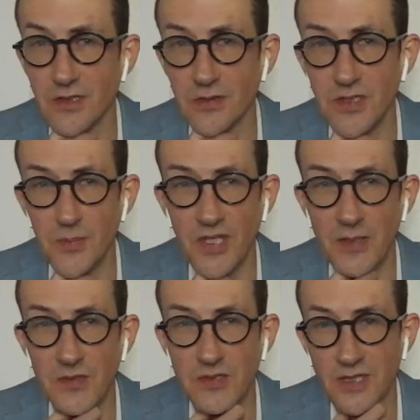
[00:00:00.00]
So
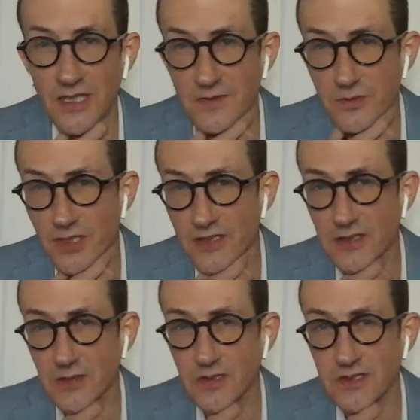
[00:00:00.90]
sometimes you'll run
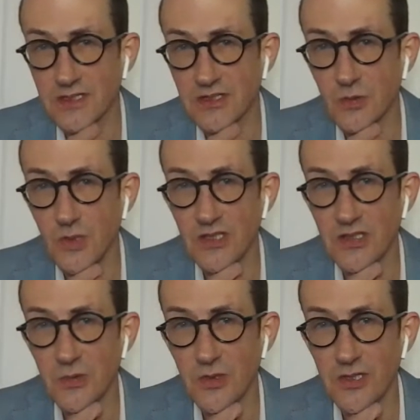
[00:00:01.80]
into a
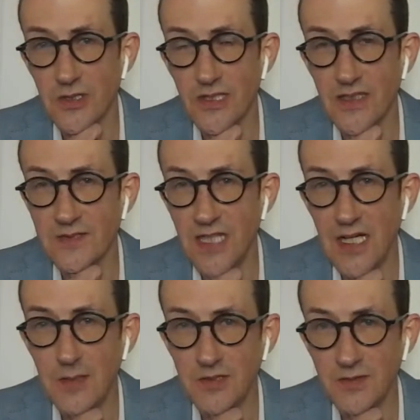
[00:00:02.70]
situation where you don't have
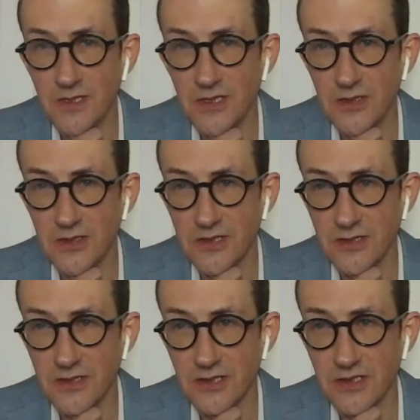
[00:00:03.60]
time to finish your
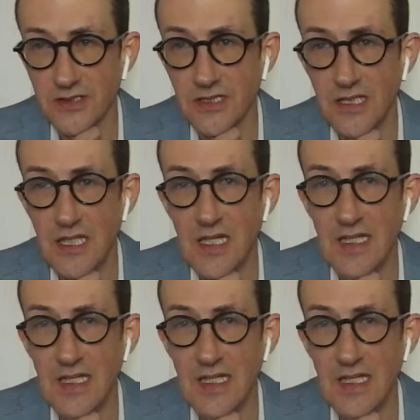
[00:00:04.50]
diligence